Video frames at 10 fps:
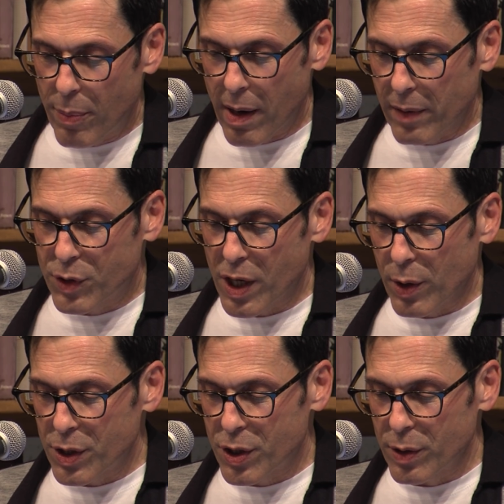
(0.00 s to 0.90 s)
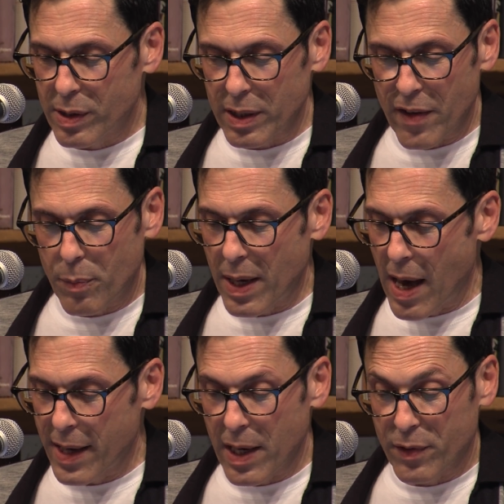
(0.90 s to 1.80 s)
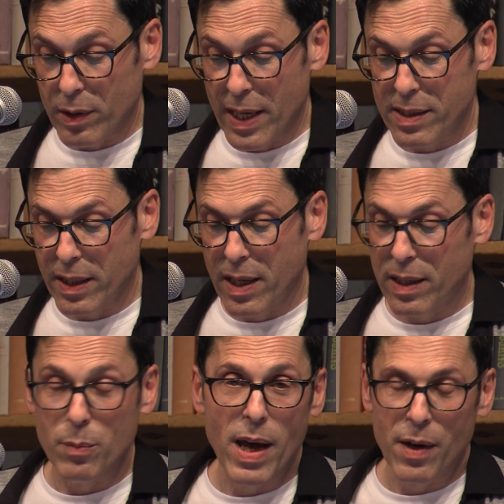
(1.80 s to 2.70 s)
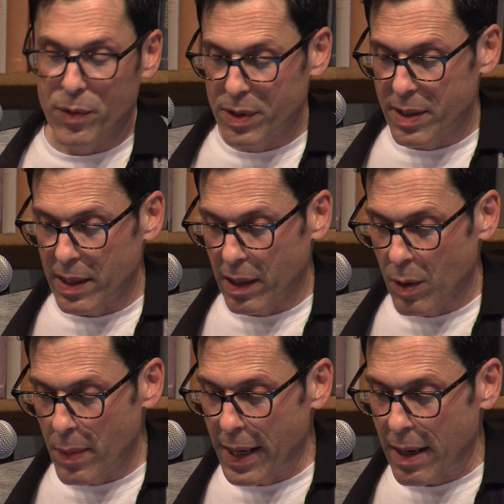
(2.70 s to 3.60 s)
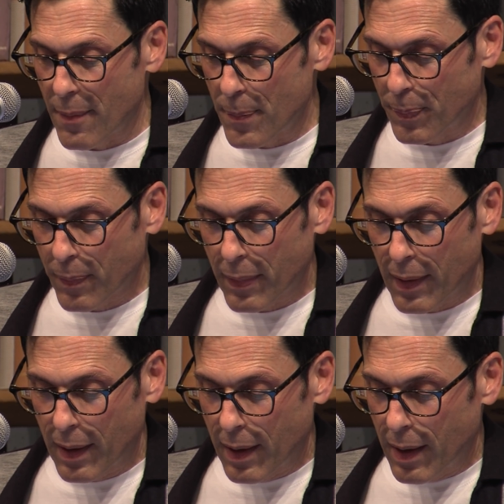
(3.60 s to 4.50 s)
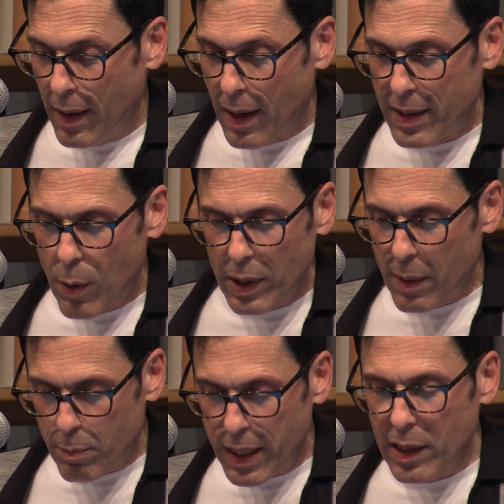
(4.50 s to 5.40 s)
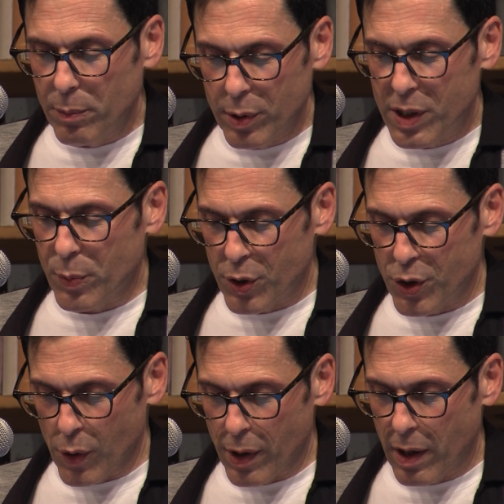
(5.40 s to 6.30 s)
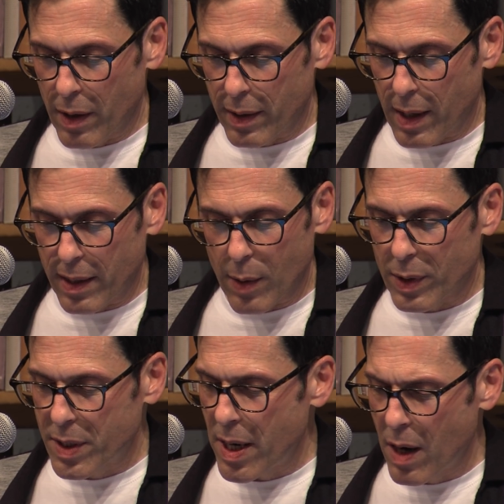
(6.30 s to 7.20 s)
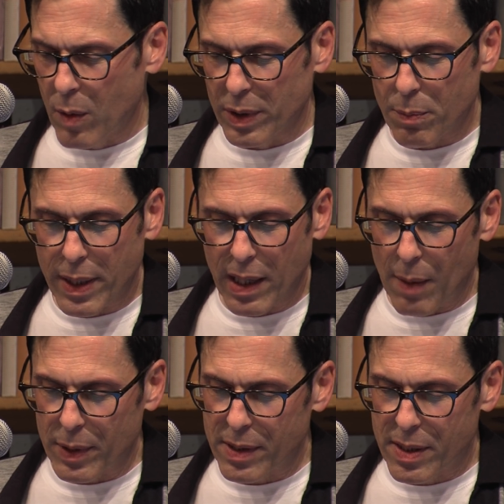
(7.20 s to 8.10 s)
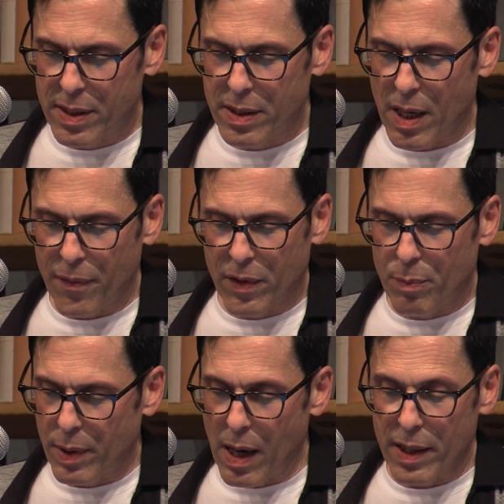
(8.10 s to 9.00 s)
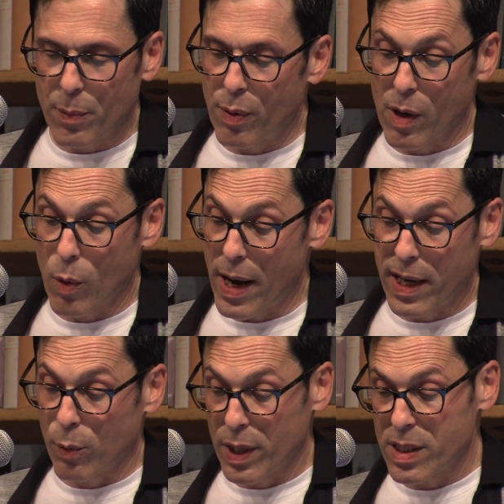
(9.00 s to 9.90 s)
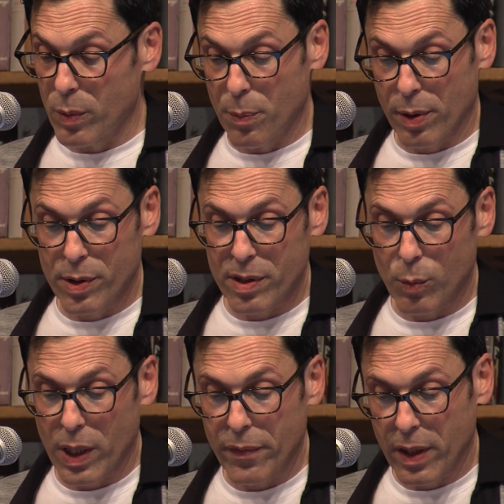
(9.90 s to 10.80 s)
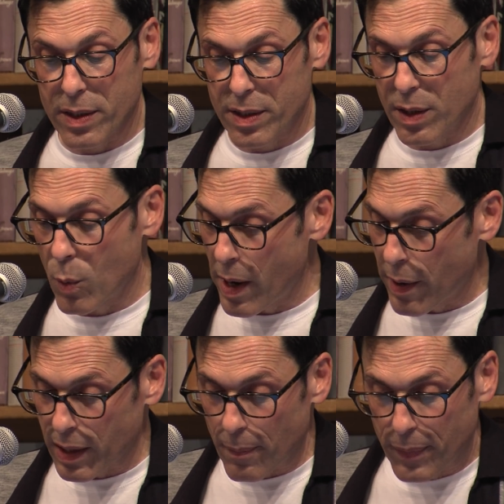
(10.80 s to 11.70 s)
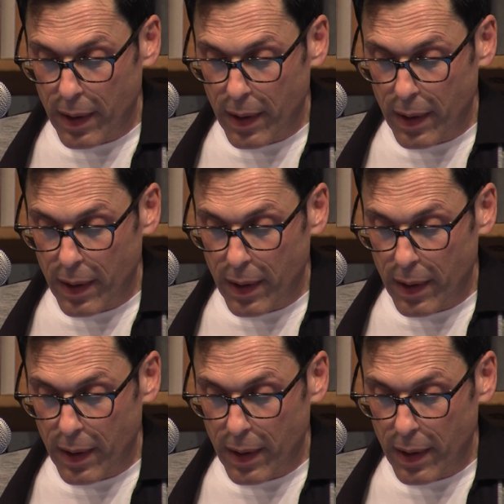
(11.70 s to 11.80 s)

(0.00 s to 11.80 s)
pair of Jerry's shoes left behind after Leslie kicked him out for stealing her money. And they were like Beatle boots, but shorter, and they were terribly beat up and scuffed beyond the point where any reasonable person would even consider wearing them.